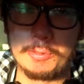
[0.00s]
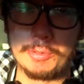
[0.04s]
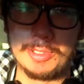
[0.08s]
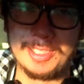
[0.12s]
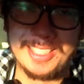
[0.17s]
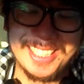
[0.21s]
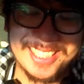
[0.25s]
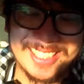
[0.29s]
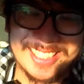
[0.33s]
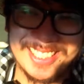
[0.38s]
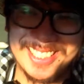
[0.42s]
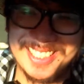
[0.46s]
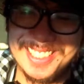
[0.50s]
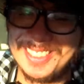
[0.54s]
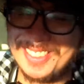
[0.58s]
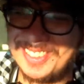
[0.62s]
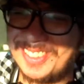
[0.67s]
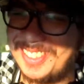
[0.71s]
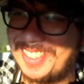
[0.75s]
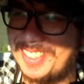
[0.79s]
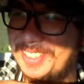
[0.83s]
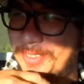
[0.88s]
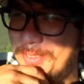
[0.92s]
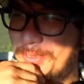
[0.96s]
released it,
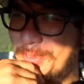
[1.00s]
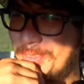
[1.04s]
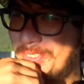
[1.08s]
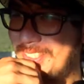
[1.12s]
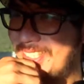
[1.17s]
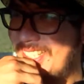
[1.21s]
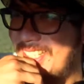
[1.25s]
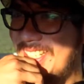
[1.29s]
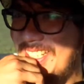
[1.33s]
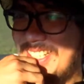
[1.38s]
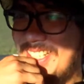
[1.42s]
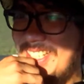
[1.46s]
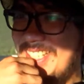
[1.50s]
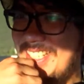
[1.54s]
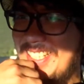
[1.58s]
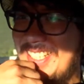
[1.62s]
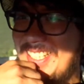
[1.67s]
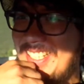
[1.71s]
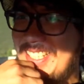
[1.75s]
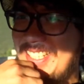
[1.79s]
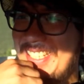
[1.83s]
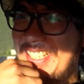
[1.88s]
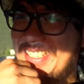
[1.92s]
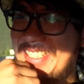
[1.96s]
right? You know,
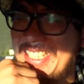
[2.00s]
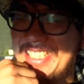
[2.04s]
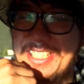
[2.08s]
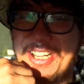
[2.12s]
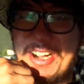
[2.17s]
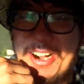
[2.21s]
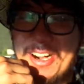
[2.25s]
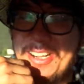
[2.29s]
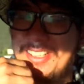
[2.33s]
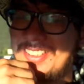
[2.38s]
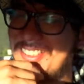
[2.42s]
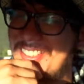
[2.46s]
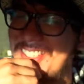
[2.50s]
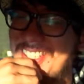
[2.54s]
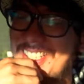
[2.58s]
it's hard,